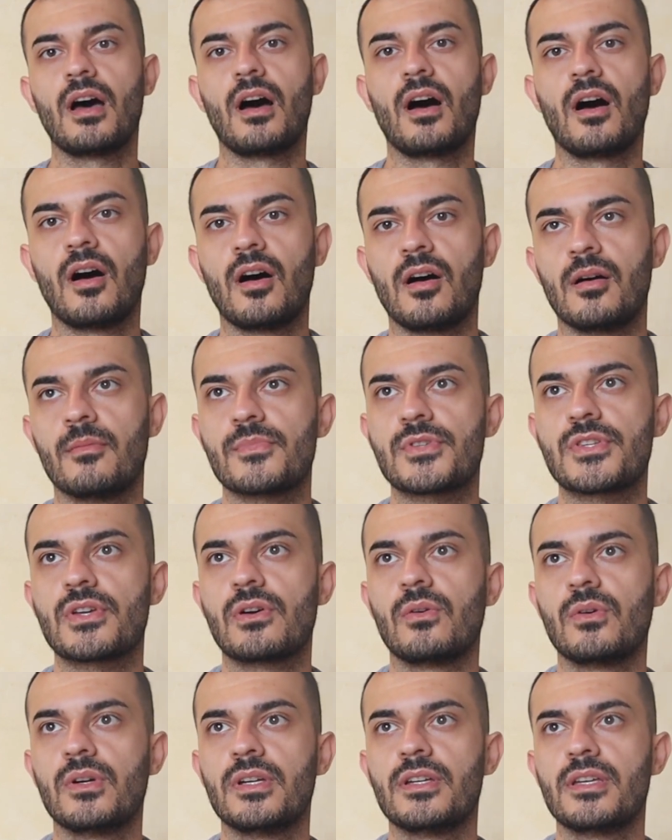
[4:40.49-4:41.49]

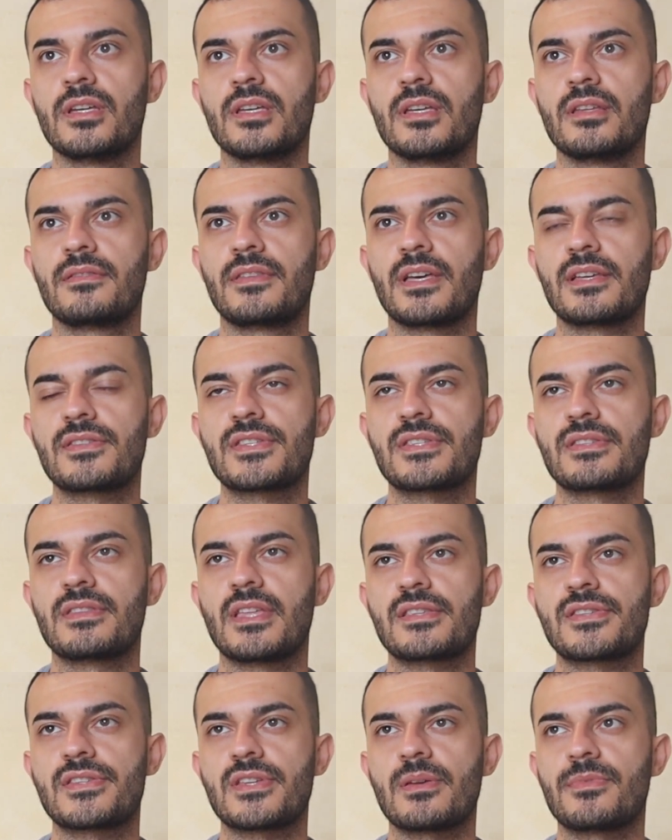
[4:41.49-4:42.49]
So
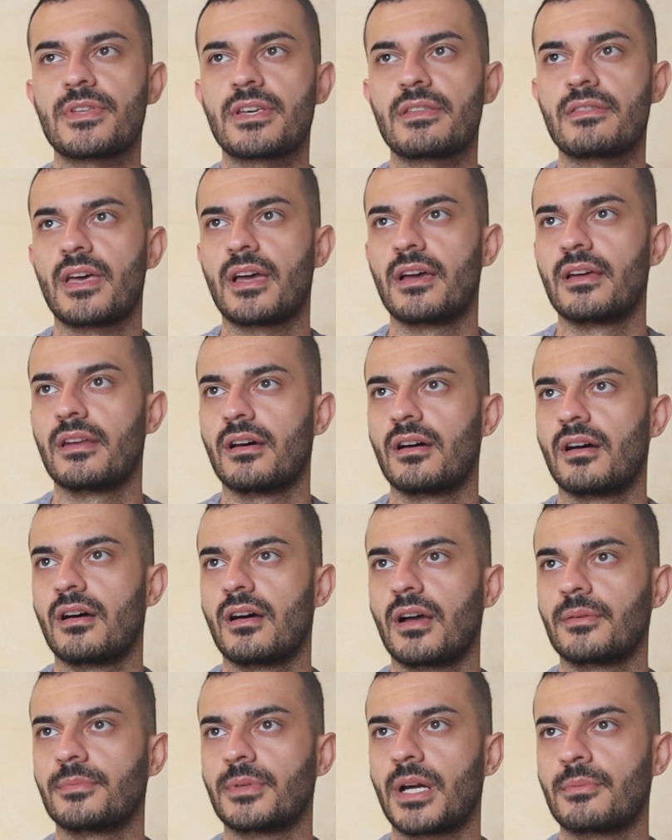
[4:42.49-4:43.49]
that's something that
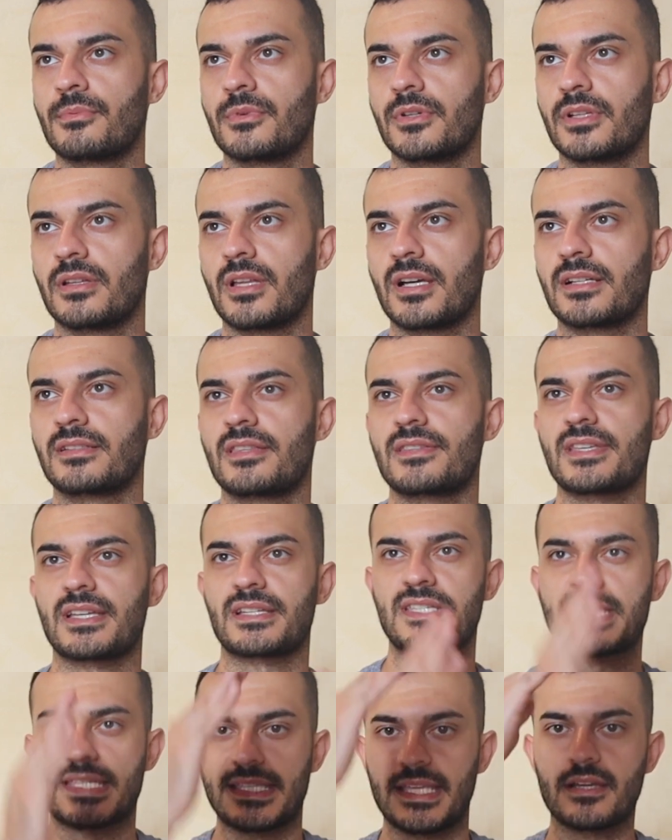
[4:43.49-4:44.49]
I really liked. It's
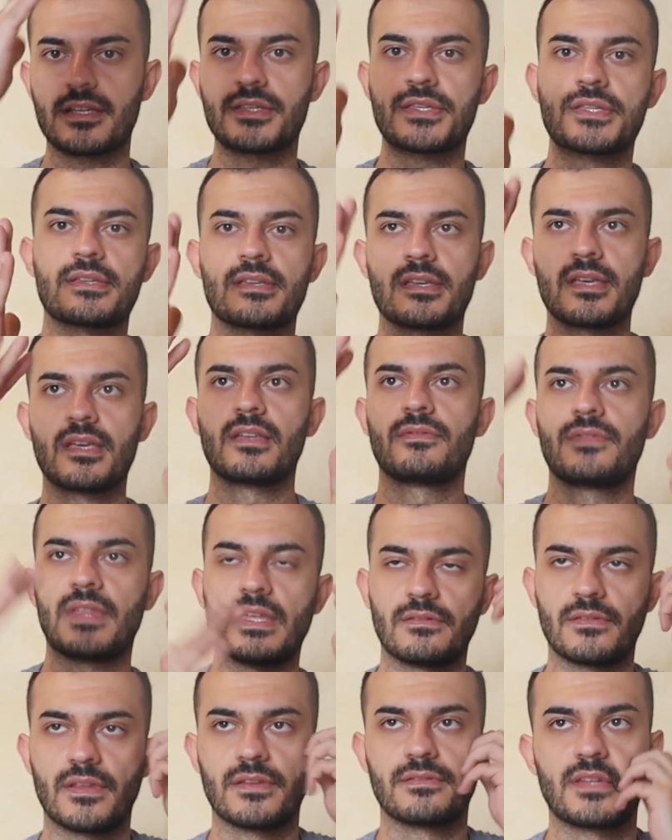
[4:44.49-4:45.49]
like sticks
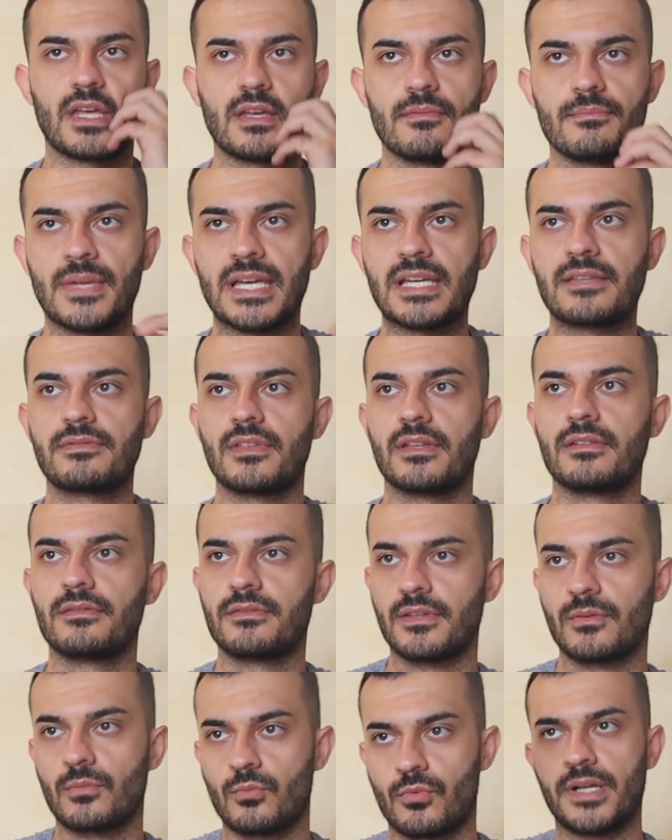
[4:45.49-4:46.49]
that make
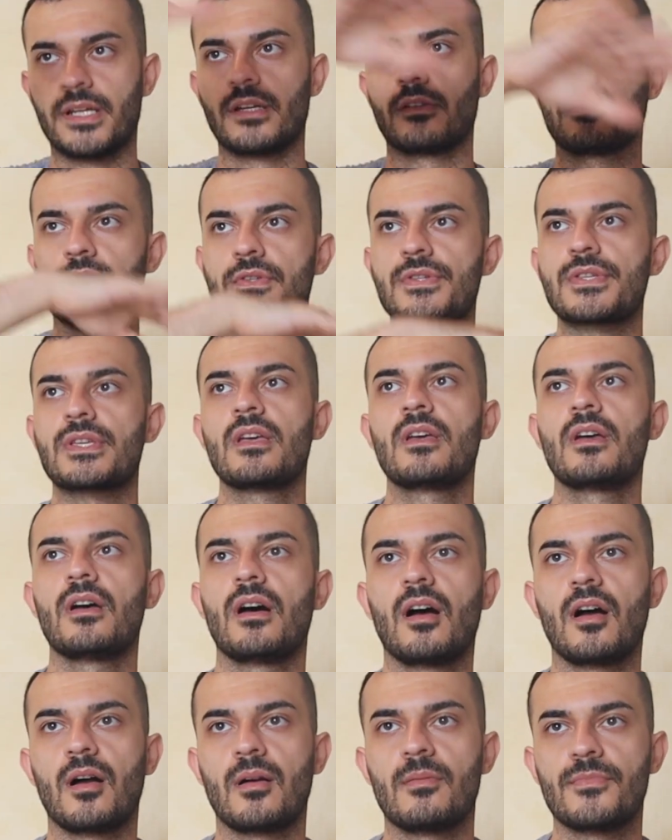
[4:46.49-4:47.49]
the rails.
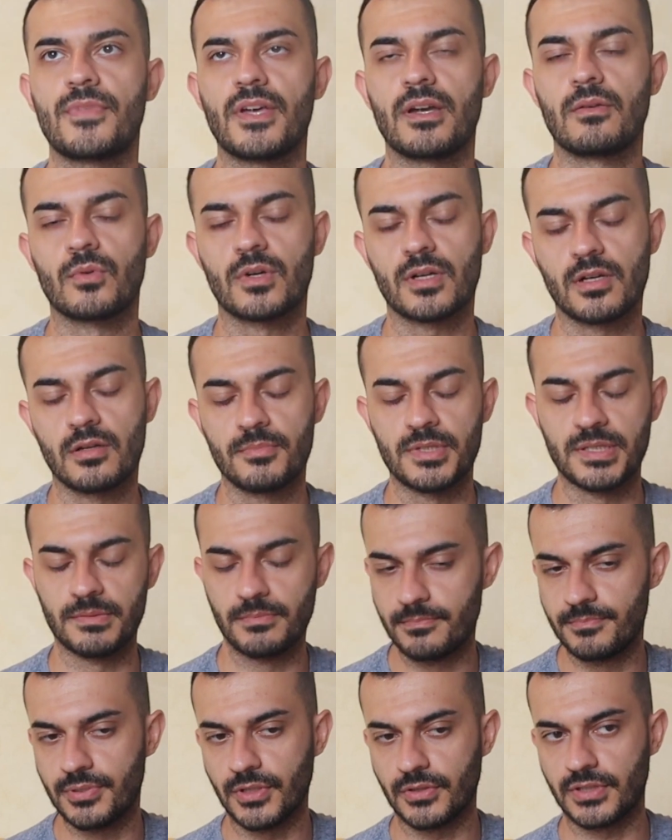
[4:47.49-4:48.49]
That we're going to be
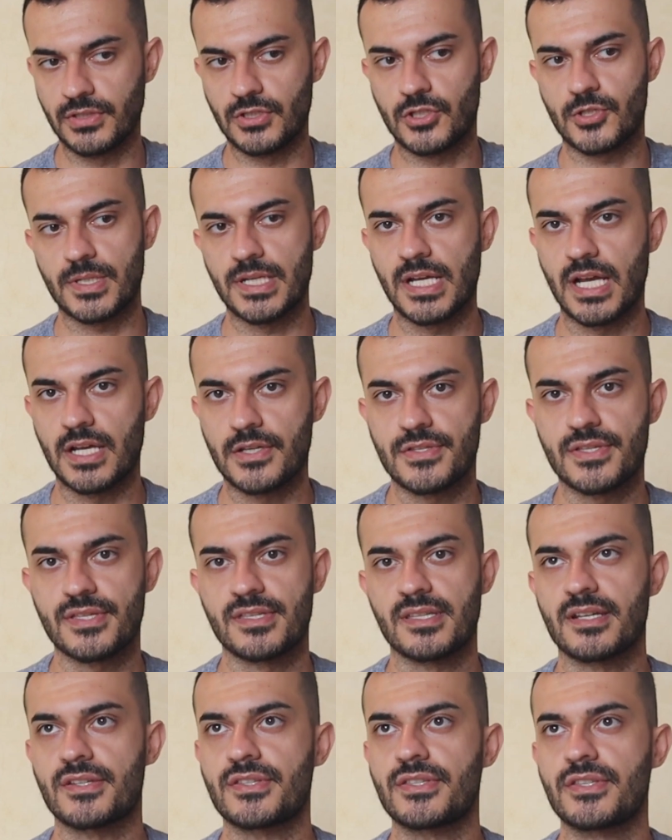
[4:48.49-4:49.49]
building tree houses
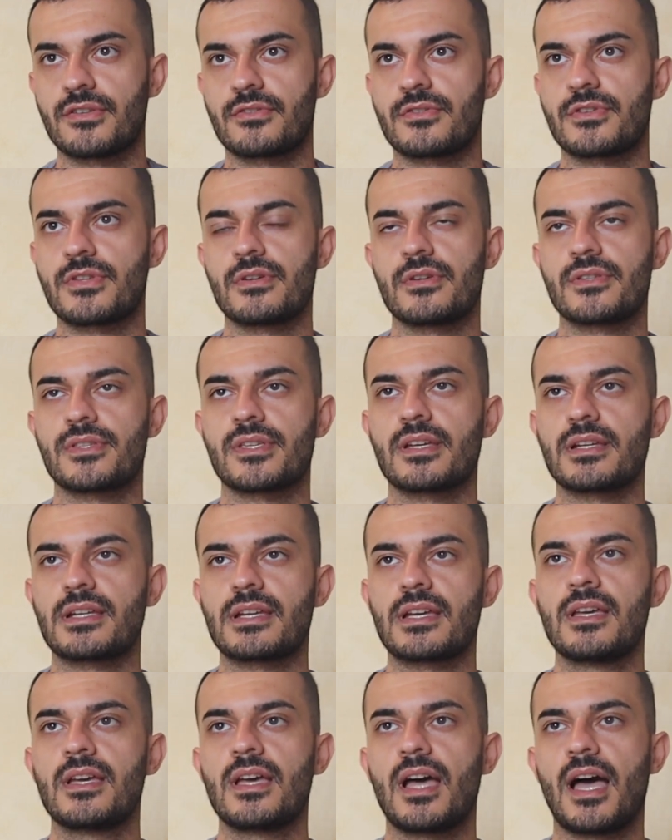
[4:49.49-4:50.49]
next year. So it's like
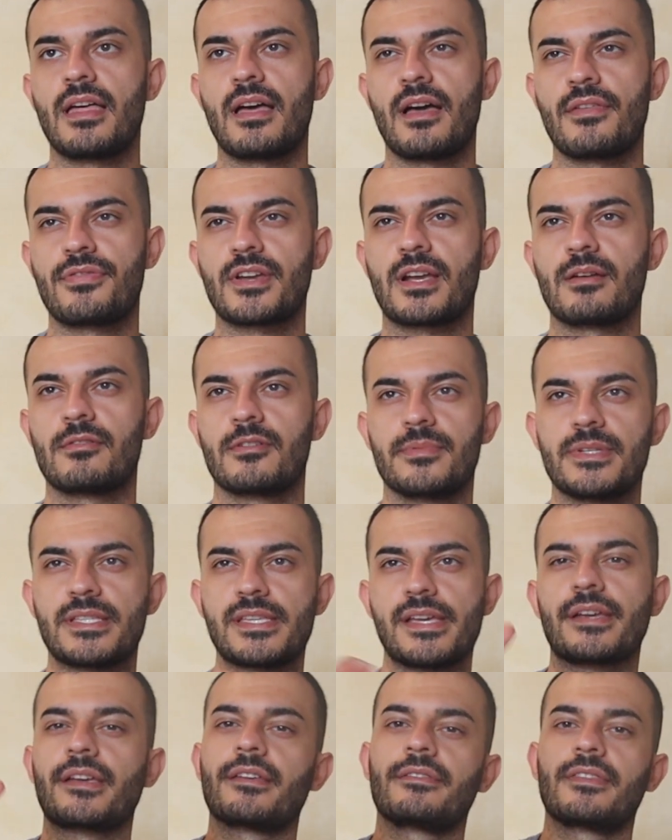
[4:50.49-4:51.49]
I think I'm going to be
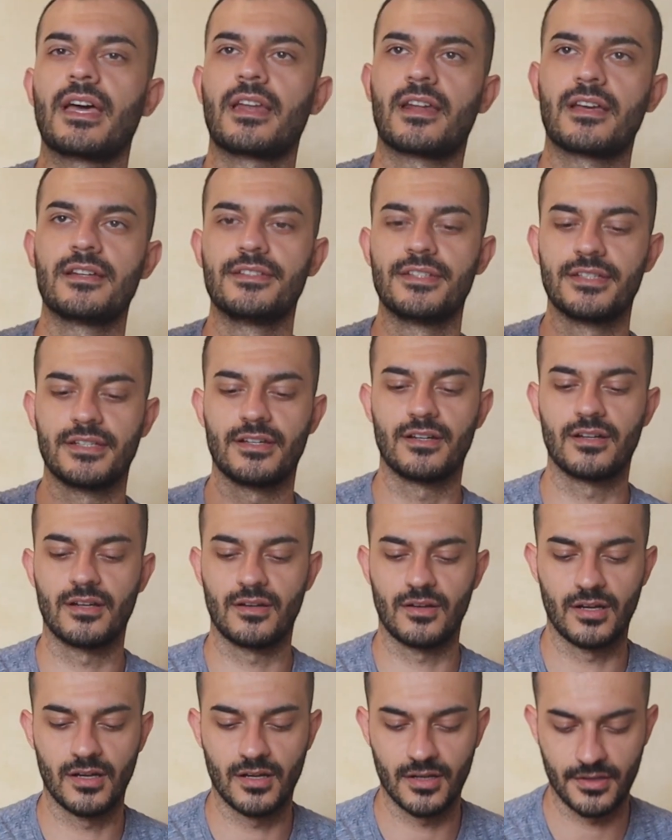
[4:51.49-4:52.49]
taking that idea
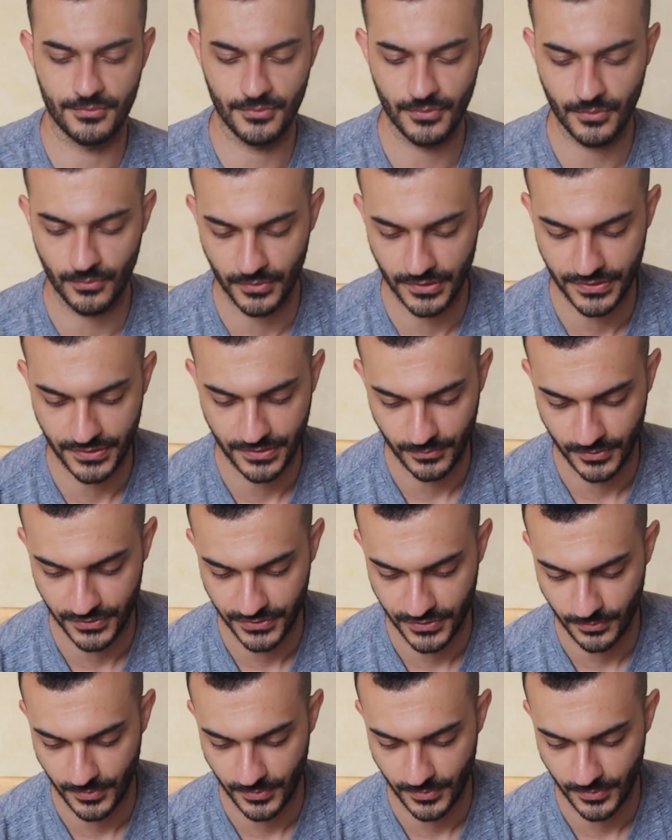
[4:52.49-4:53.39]
with the